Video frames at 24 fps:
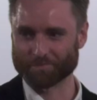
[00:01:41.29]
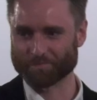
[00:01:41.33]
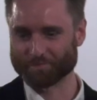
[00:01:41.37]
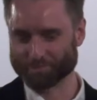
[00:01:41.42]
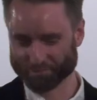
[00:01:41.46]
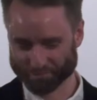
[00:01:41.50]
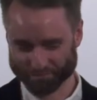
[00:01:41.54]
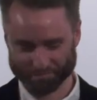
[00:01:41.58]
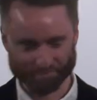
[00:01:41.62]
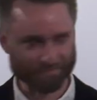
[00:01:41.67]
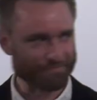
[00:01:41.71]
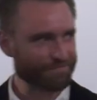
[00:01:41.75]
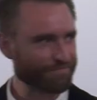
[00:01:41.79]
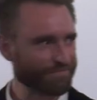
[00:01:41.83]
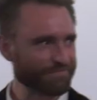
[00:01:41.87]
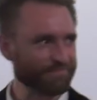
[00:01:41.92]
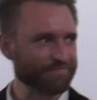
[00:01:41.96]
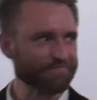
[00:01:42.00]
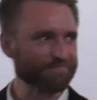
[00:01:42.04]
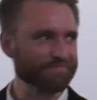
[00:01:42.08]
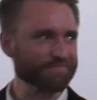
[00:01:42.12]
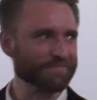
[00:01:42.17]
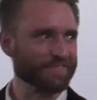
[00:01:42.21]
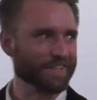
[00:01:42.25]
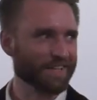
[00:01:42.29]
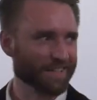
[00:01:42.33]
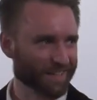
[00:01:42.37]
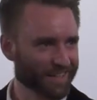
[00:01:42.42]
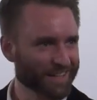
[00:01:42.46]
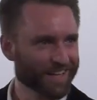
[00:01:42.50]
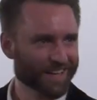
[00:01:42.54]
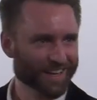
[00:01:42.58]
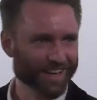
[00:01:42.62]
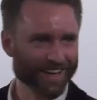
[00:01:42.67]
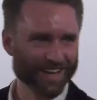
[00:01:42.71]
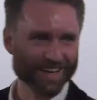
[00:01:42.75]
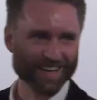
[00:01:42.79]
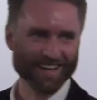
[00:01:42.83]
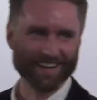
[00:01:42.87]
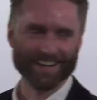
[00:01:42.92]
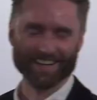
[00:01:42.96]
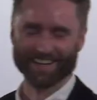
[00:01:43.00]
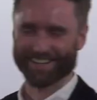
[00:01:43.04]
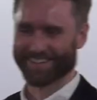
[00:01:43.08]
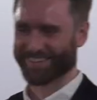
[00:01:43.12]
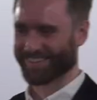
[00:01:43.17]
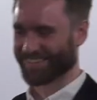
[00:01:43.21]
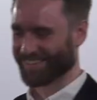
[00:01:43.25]
into my film. You wouldn't
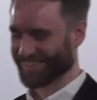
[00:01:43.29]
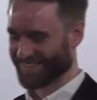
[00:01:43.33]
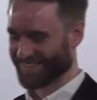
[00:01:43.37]
imagine how